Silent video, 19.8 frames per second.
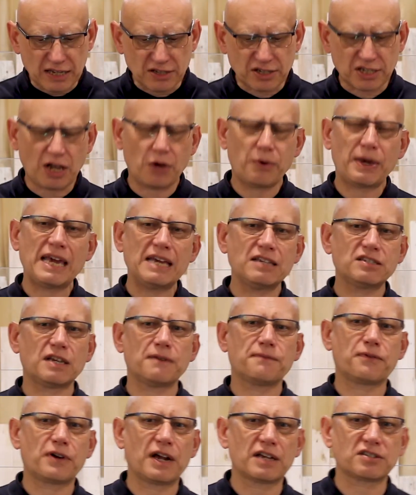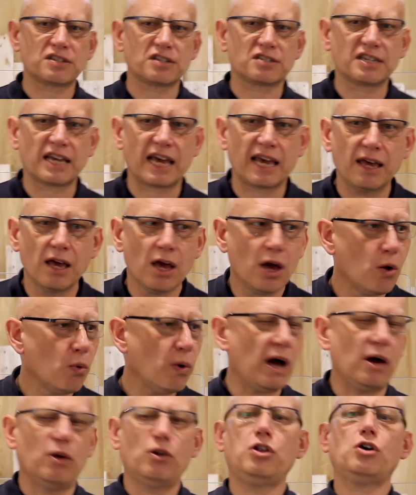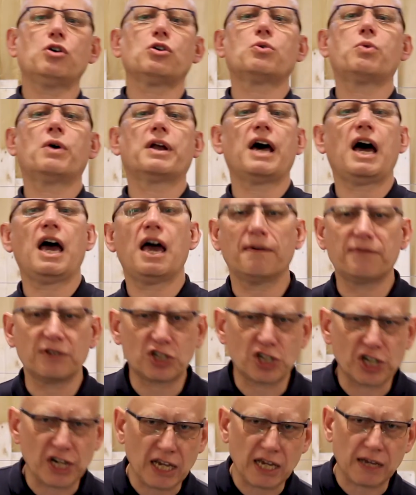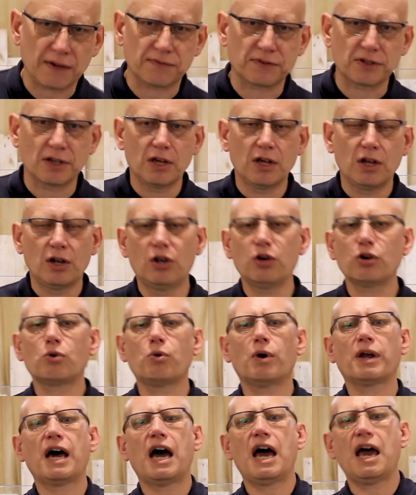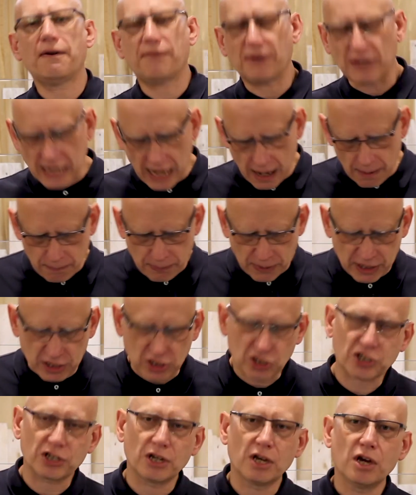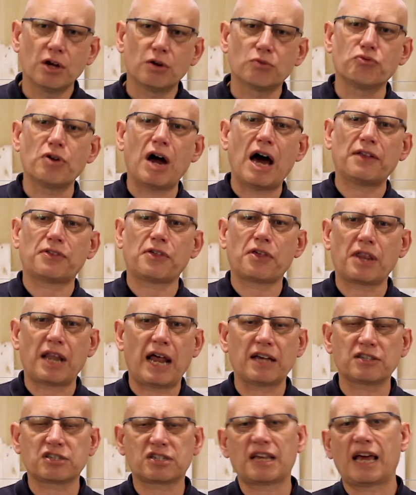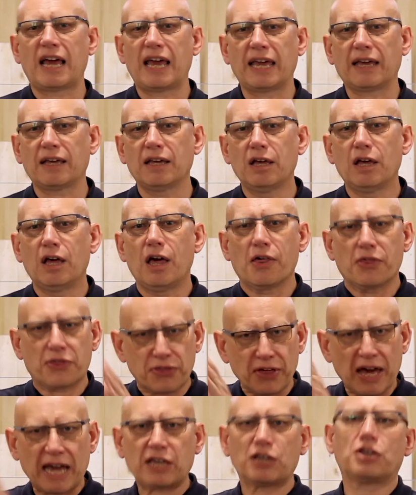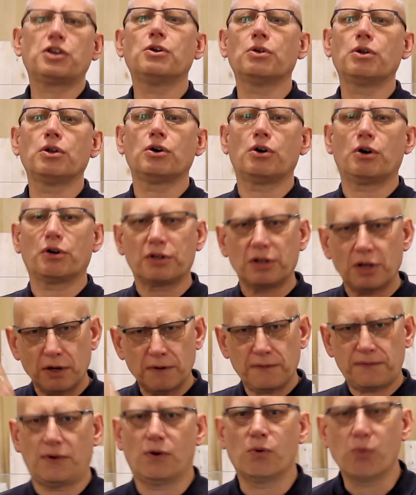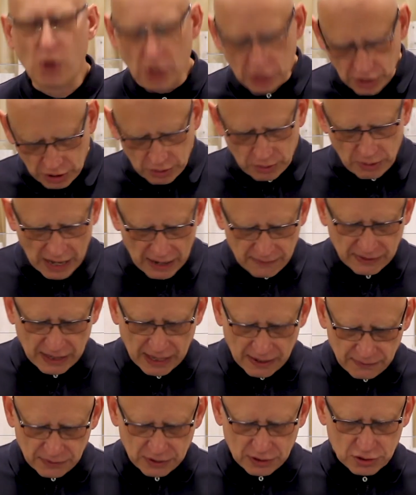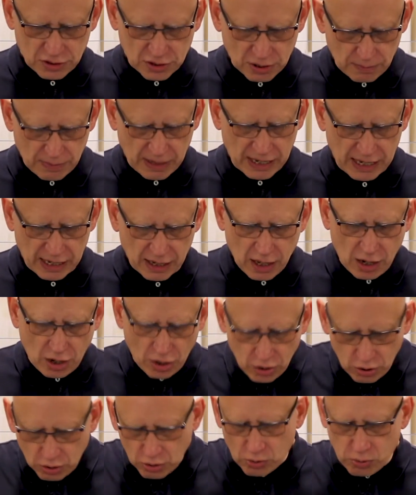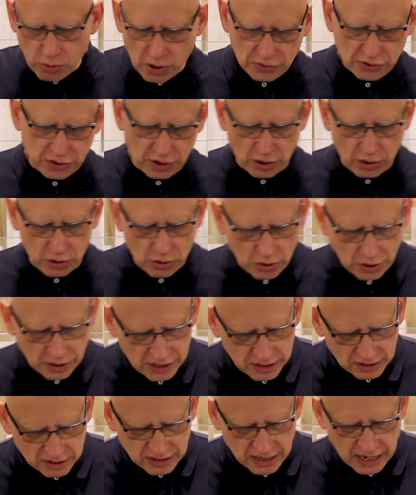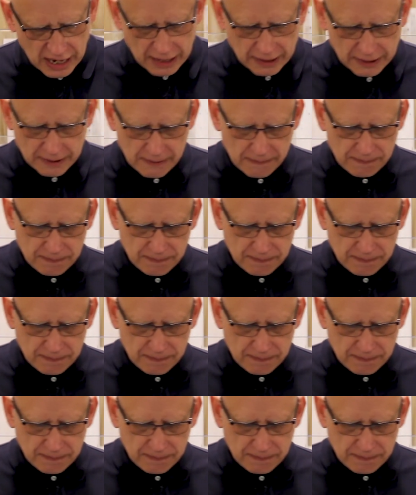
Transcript: it's so easy for us to say, well, look what I have achieved. Look what I have accomplished. Rather than us saying, thank you, Lord, for what you have given to me. Look what the Lord has done.